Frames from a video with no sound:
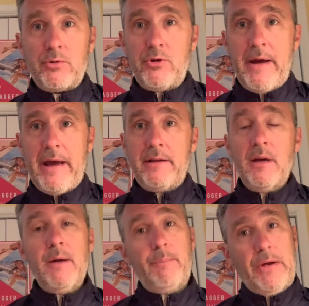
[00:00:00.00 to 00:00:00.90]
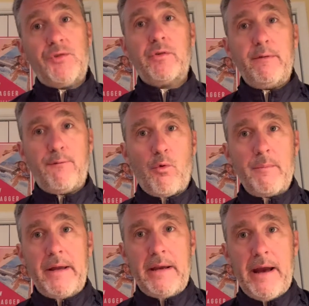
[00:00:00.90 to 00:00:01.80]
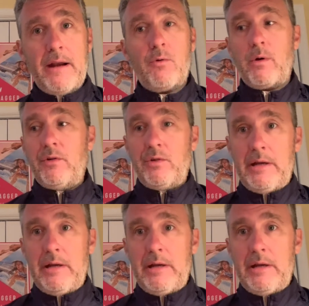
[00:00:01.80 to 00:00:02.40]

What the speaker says: You had basically four main categories.